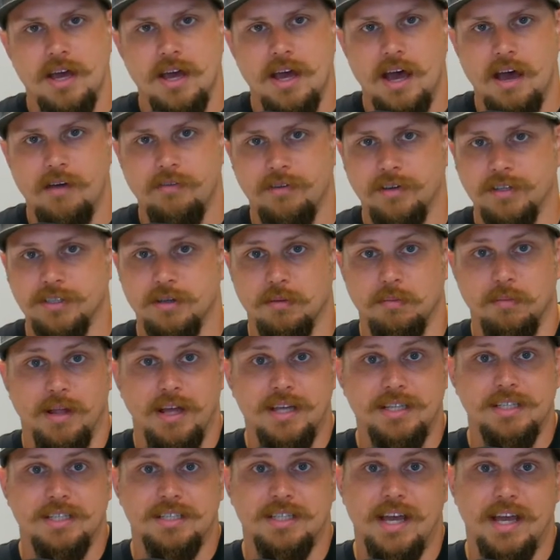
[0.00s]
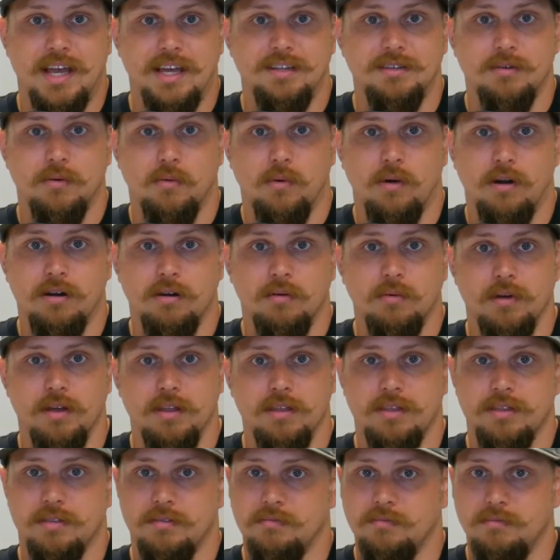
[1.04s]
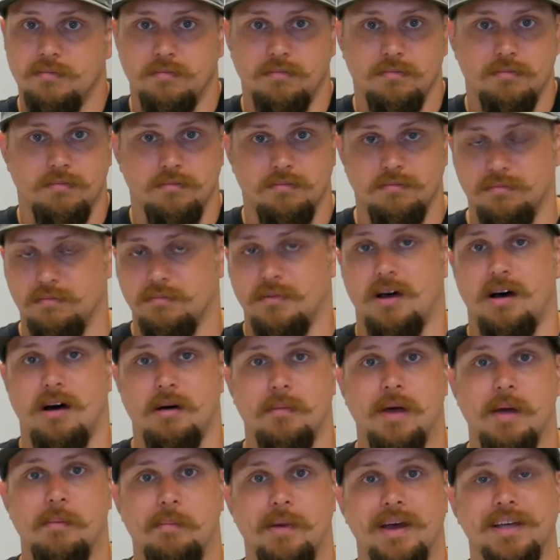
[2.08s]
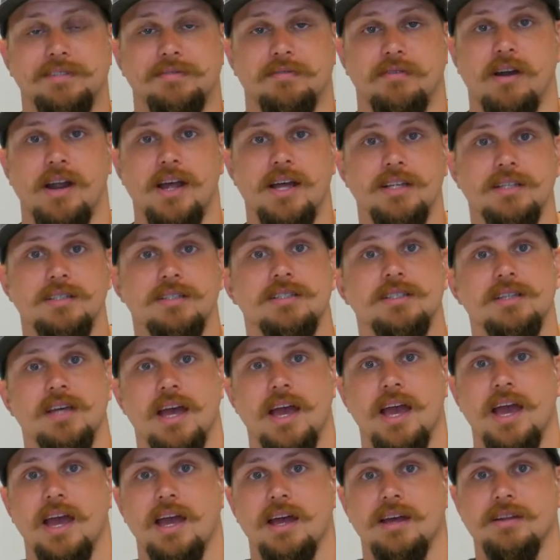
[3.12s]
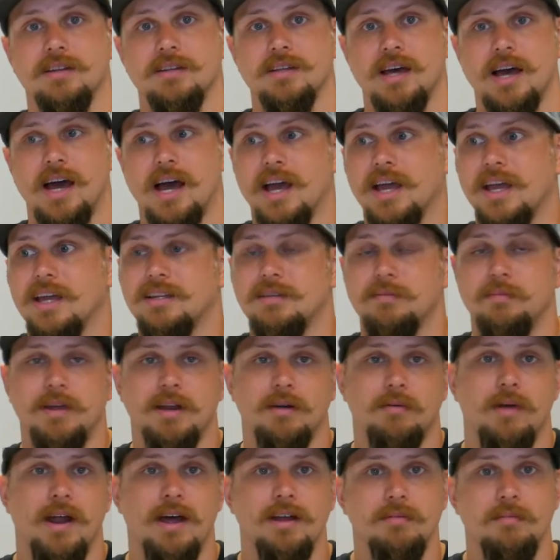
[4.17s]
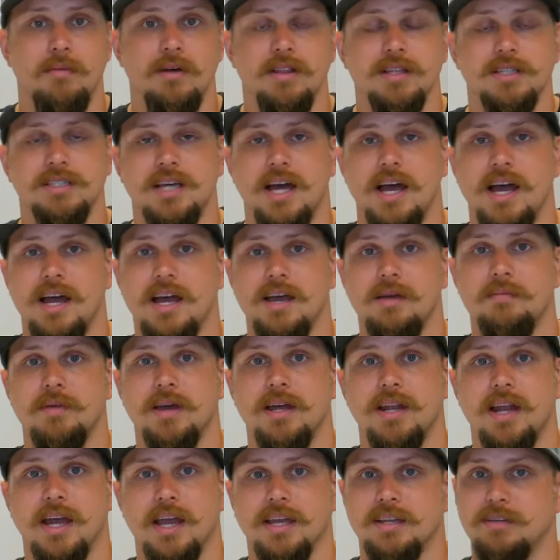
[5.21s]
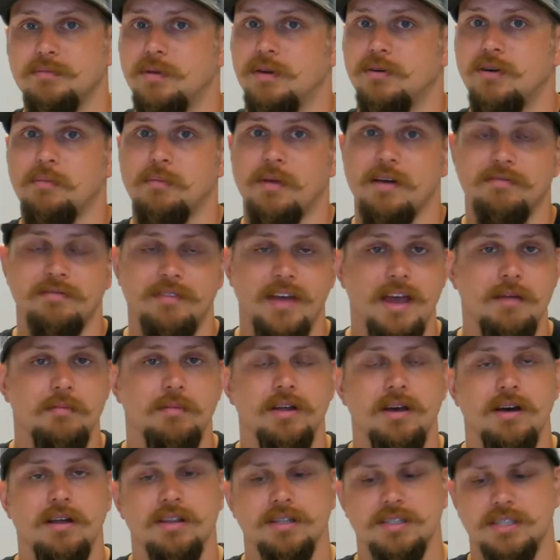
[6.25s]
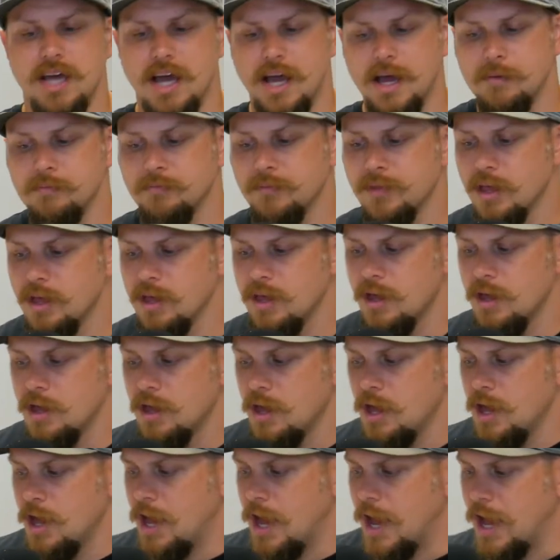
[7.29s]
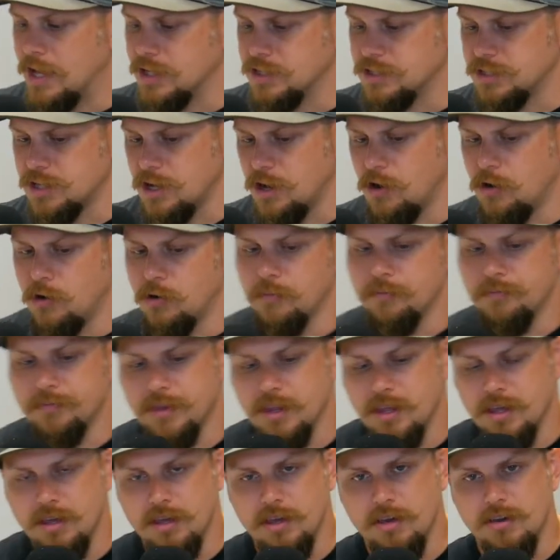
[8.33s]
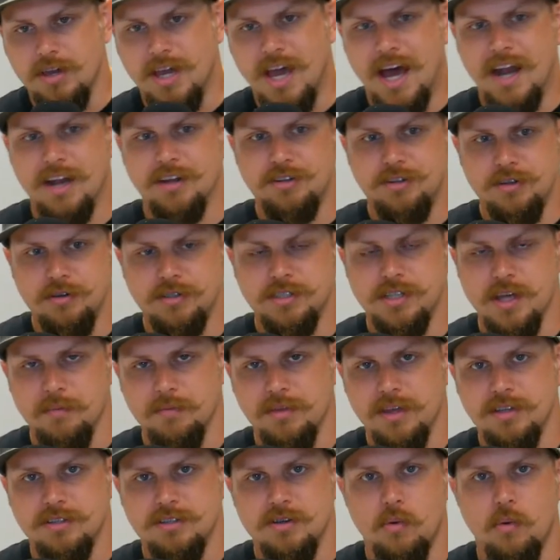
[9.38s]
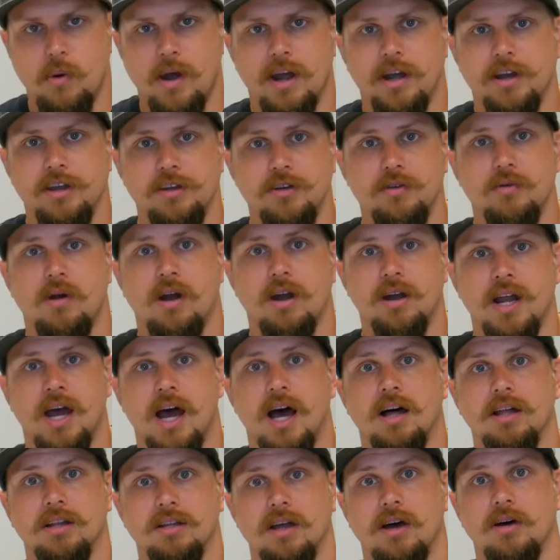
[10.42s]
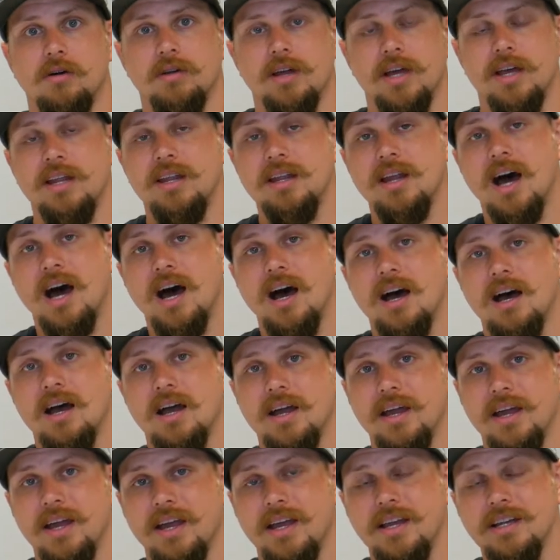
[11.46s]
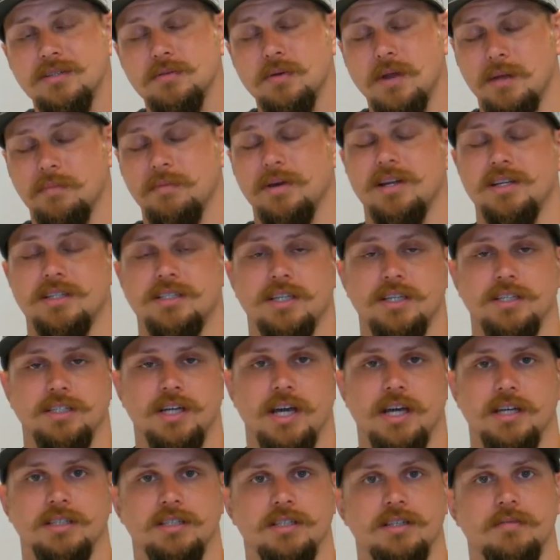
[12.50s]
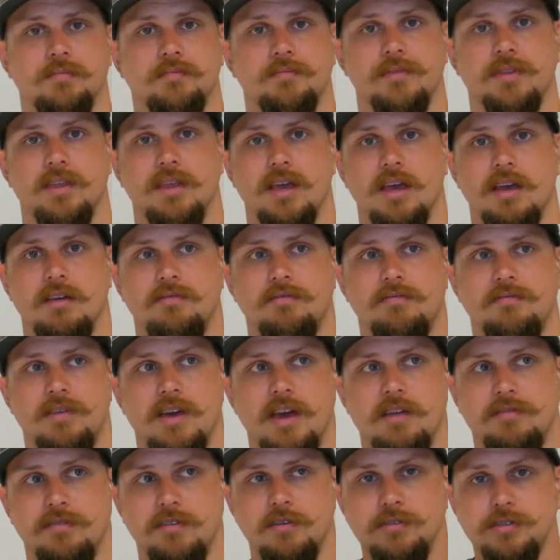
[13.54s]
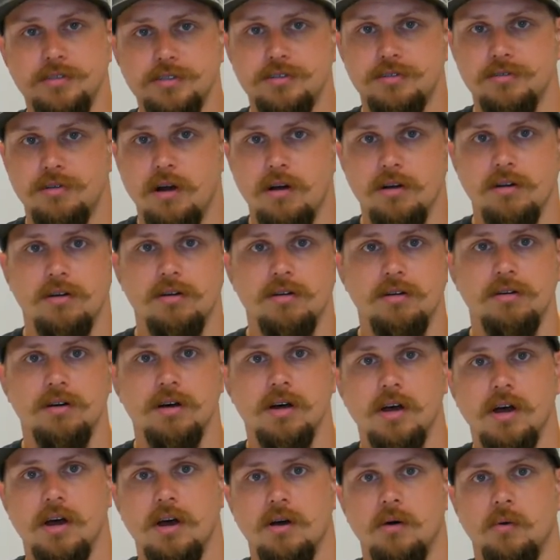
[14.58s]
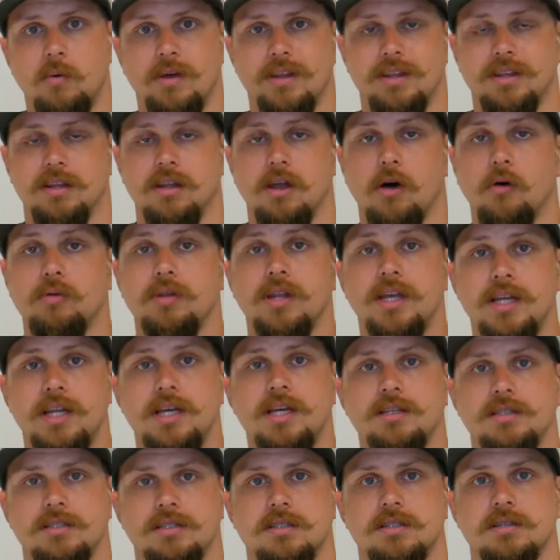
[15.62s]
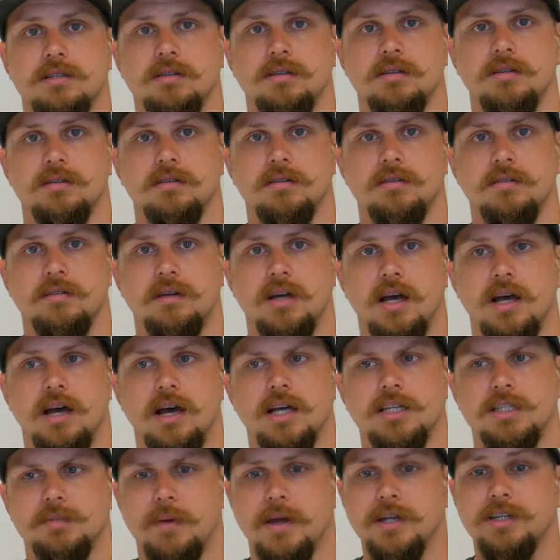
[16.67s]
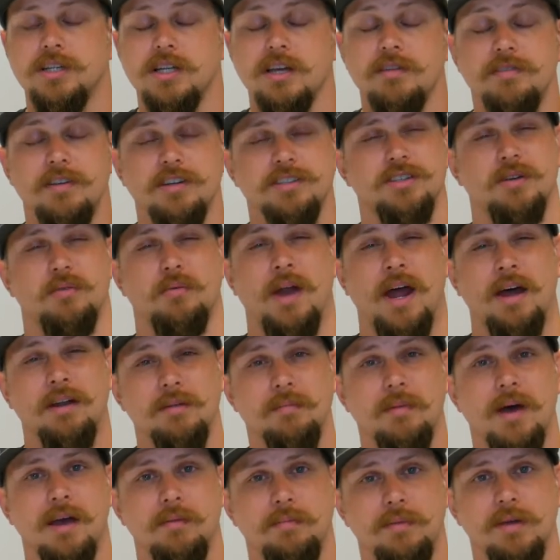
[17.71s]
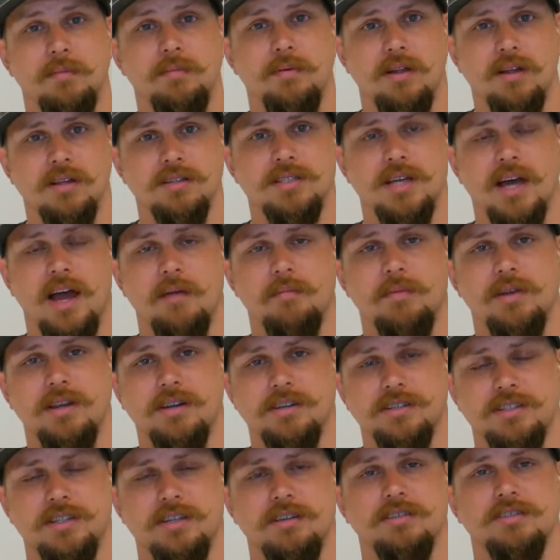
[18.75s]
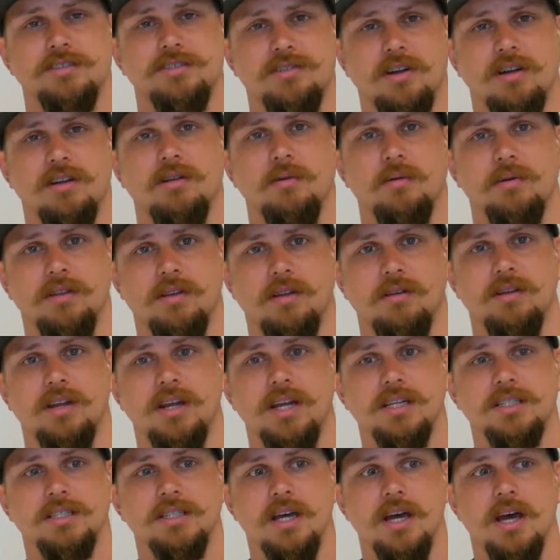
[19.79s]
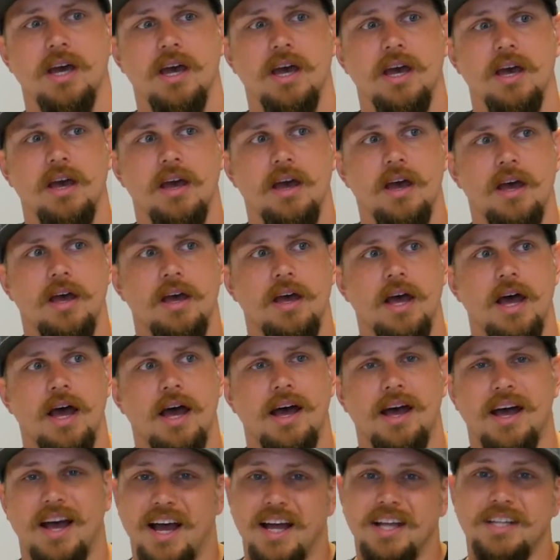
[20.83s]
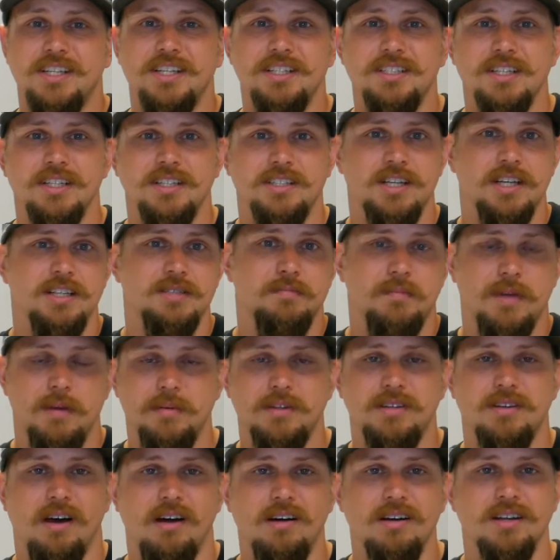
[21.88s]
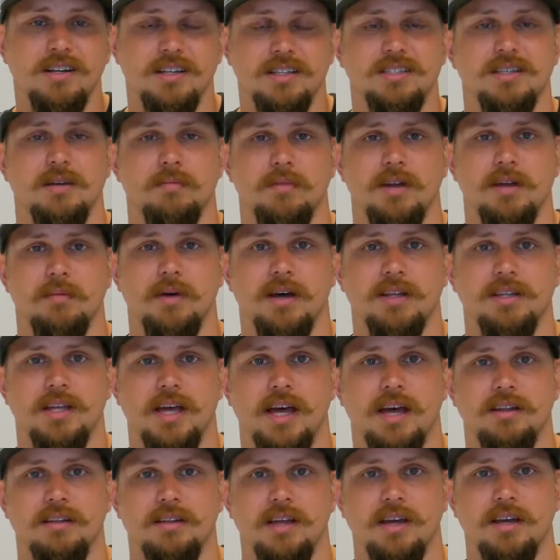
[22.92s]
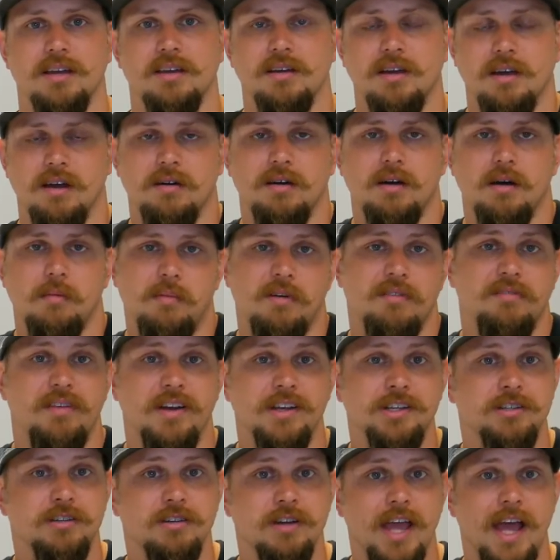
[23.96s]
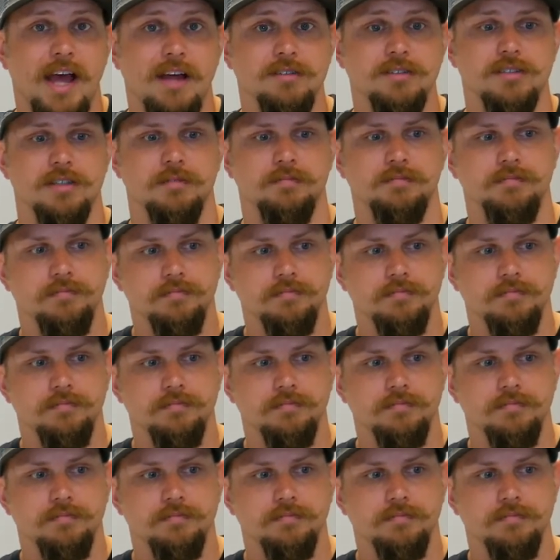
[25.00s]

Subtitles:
feel so blessed because I get to work with all my best friends, and I get to be around them all the time, and I get to be around my family all the time. And so you got to do something to where you are not alone. And hey, here's what I'm going to suggest. If you struggle with loneliness, especially if you're surrounded by people all the time and you're still struggling with loneliness, I just suggest maybe talking to somebody about that, like a professional counselor.